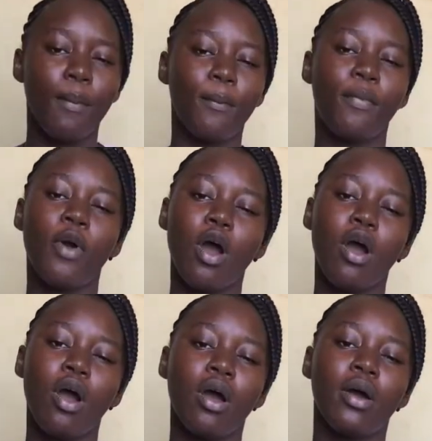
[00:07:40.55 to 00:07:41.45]
Poor
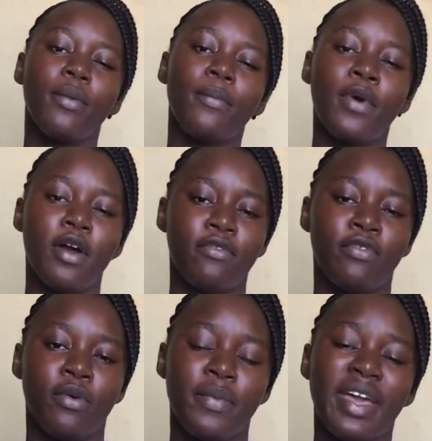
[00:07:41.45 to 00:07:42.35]

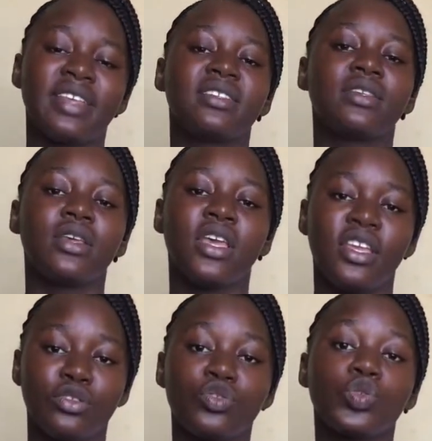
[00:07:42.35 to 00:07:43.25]
performance in
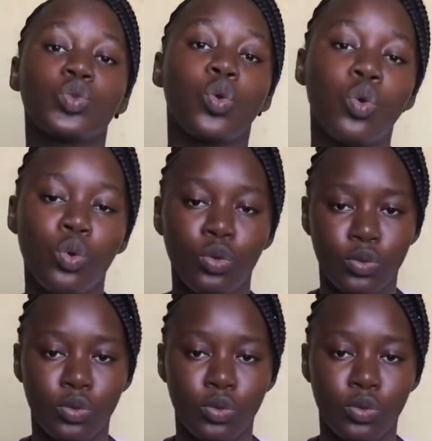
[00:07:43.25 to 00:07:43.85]
school.